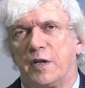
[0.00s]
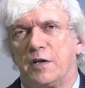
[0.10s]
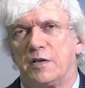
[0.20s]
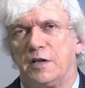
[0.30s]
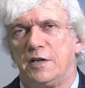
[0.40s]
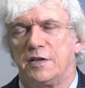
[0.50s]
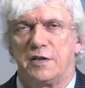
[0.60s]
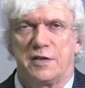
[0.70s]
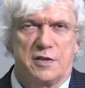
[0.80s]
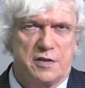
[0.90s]

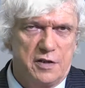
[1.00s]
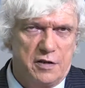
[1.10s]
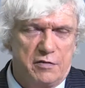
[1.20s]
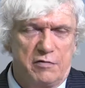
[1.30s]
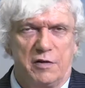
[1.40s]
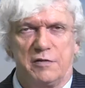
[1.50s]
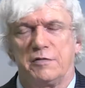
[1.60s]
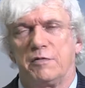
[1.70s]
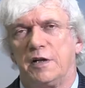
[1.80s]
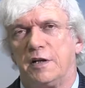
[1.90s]
changes in the
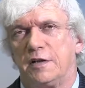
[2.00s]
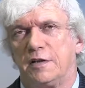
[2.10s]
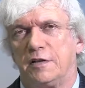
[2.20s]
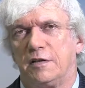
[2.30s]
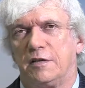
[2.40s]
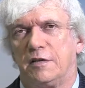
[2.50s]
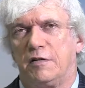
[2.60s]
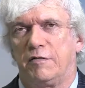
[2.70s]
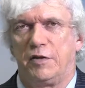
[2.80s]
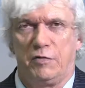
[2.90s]
growth rate
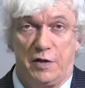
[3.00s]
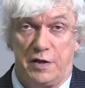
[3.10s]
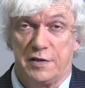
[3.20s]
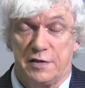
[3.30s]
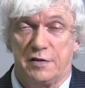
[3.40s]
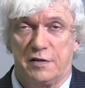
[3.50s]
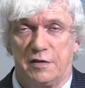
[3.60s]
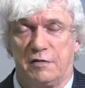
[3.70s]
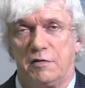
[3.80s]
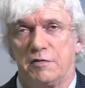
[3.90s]
of the US.
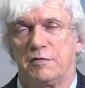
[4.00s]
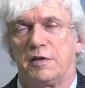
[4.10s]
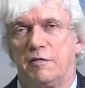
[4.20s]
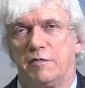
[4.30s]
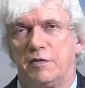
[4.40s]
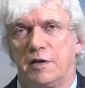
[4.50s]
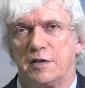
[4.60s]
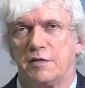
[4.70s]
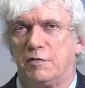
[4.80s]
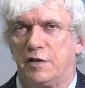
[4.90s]
The growth rate of the
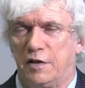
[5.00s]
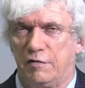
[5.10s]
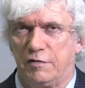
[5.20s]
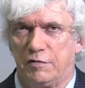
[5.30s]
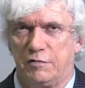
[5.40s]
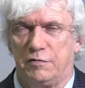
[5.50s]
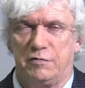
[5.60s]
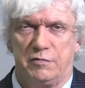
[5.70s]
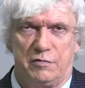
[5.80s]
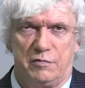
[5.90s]
US would have
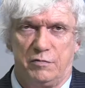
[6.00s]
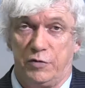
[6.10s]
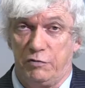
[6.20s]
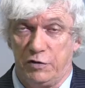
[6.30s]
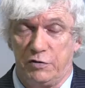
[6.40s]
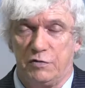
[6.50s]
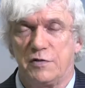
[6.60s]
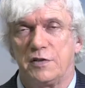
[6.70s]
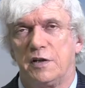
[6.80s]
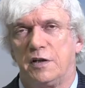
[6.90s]
to be
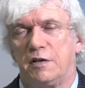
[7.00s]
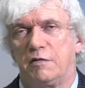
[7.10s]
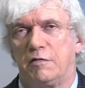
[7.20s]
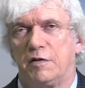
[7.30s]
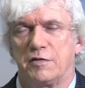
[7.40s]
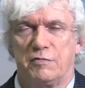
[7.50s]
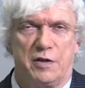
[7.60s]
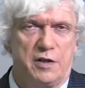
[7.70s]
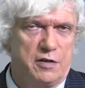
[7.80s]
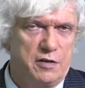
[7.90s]
reduced, and the growth
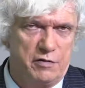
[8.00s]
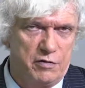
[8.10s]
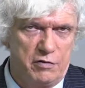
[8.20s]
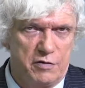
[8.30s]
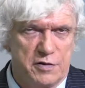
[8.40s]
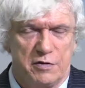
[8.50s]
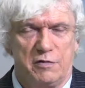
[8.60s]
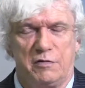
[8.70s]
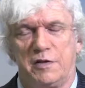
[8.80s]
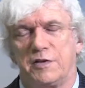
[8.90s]
rate in the
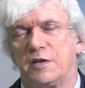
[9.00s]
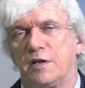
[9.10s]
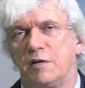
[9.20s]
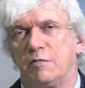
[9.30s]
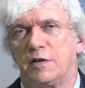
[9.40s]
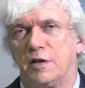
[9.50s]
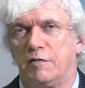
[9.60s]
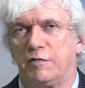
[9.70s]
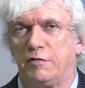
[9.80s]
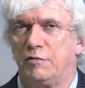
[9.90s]
Eurozone or in China would
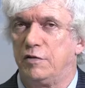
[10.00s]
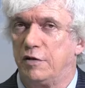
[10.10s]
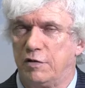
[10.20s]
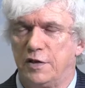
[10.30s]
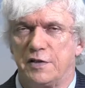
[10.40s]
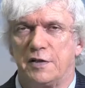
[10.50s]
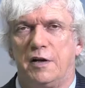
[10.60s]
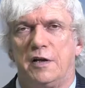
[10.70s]
have to increase.